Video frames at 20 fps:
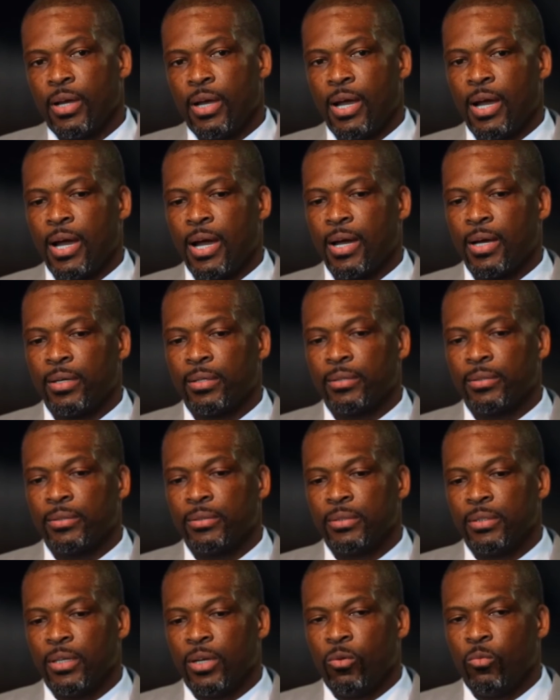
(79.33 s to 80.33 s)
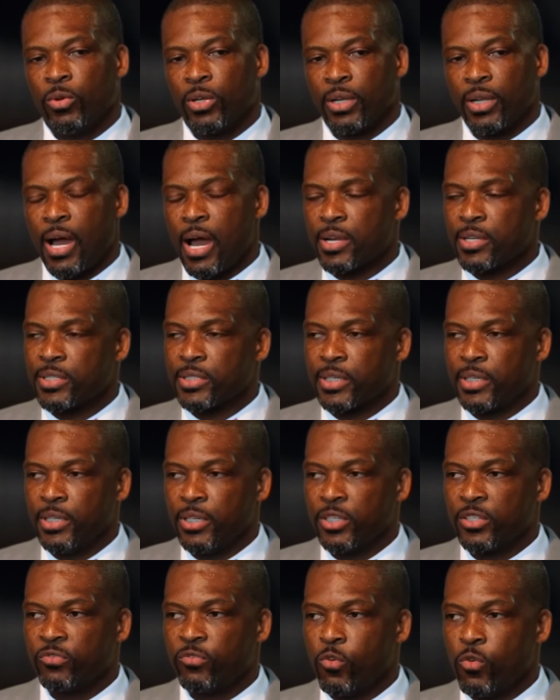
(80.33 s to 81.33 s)
with a lot of
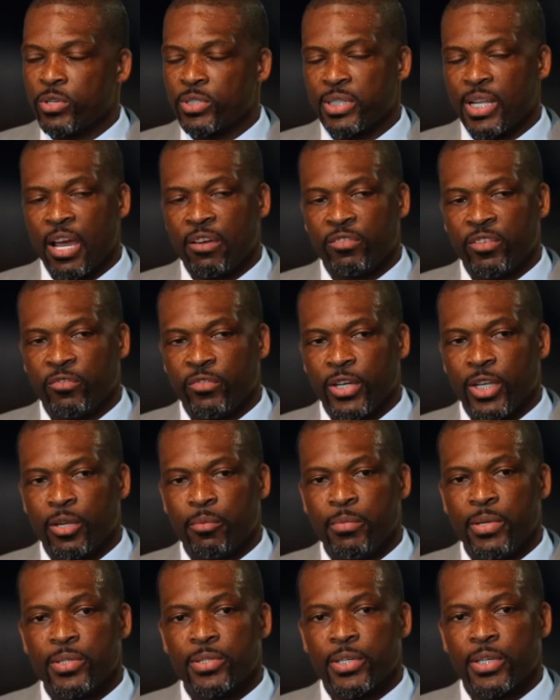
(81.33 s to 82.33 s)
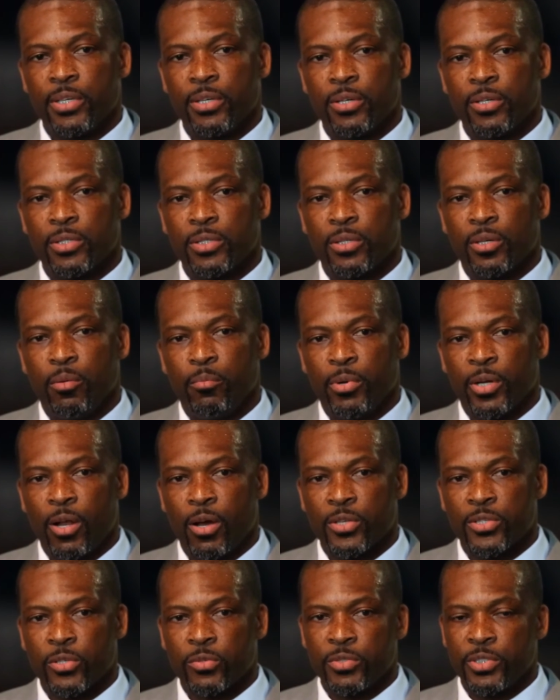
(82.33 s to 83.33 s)
skills for its life development skills, but
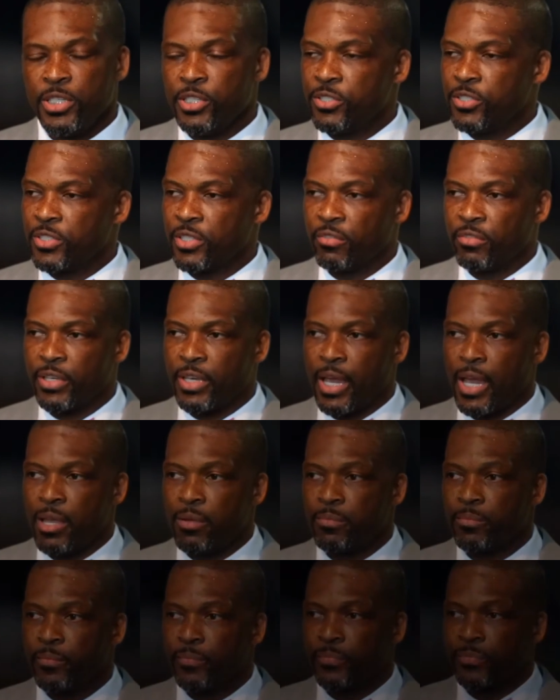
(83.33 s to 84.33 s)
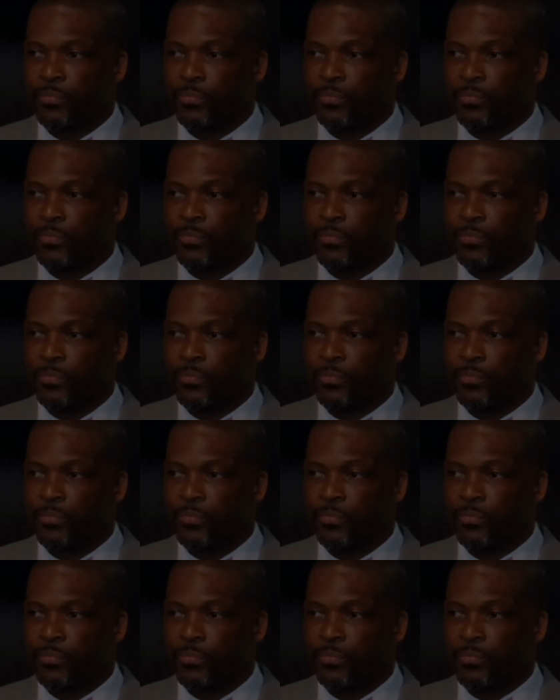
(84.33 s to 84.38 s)
also teachers of the game.